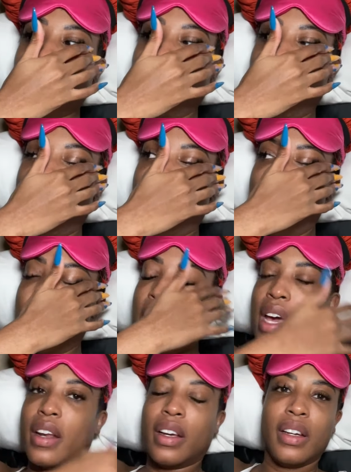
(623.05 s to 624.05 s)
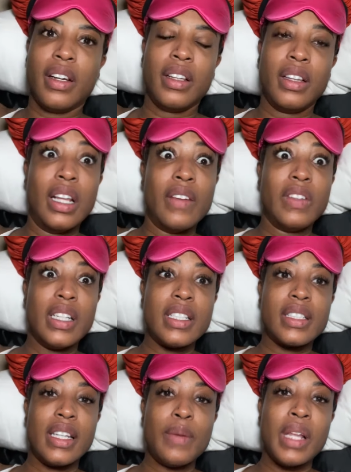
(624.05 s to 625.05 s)
Um, we had a, a, lovely
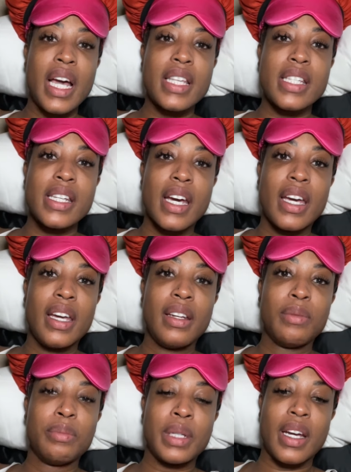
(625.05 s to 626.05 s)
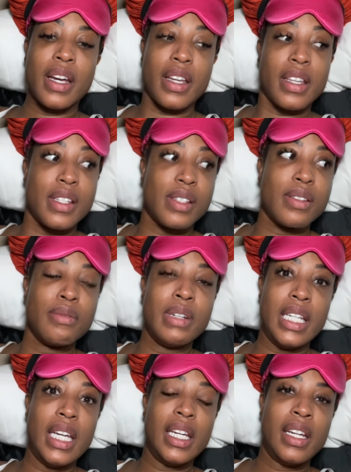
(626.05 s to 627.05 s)
sleep last night because we
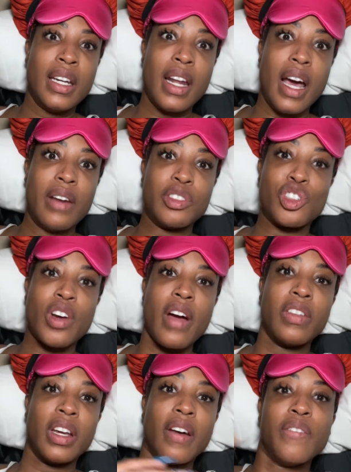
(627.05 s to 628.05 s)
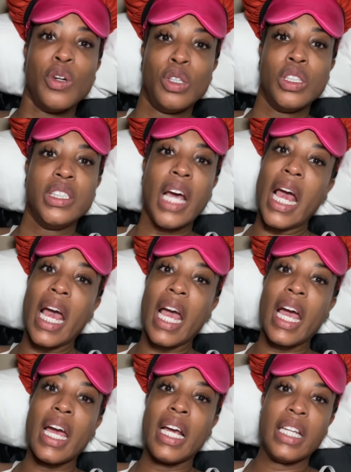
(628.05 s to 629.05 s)
needed it after traveling a full
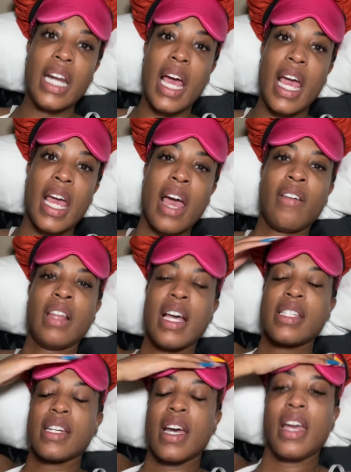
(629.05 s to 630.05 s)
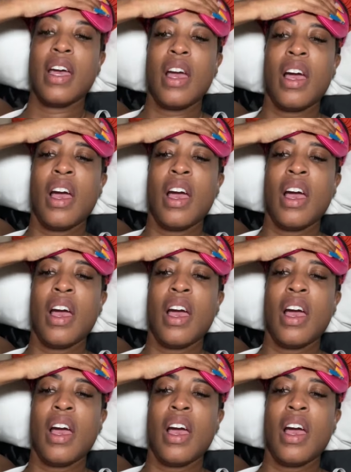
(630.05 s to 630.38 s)
day and then hanging out last night.